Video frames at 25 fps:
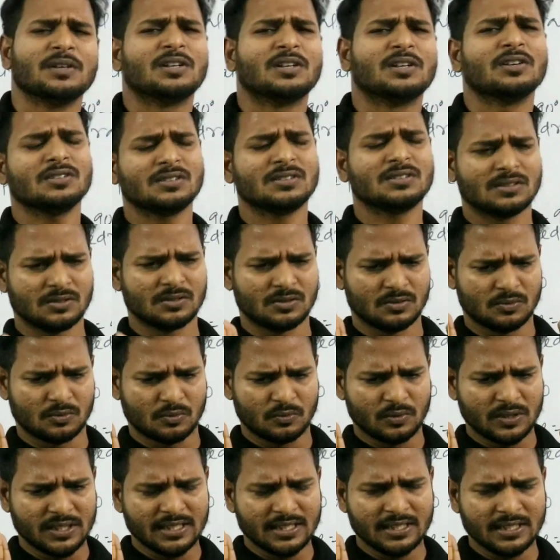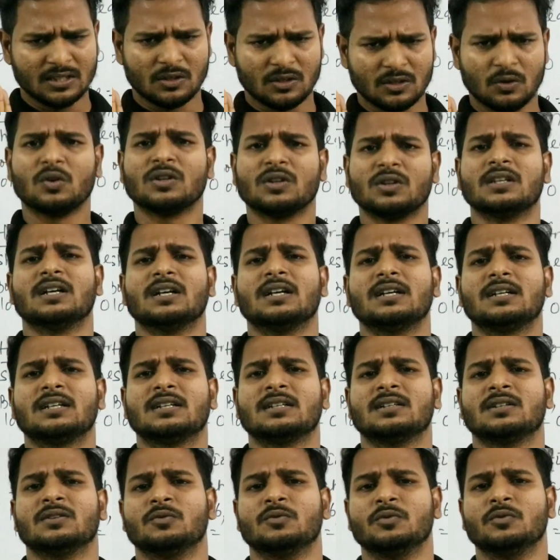Because we know
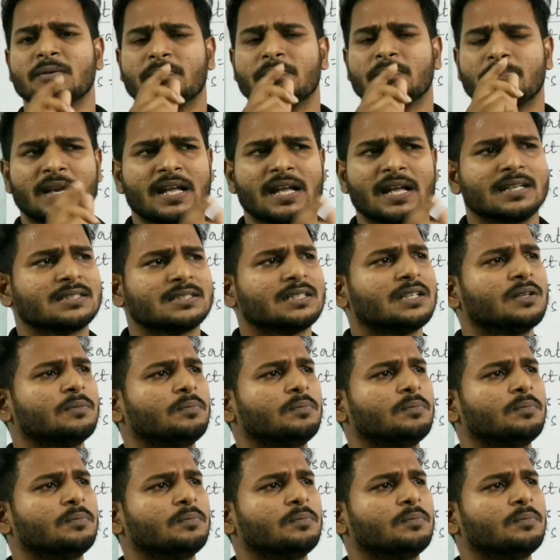that we place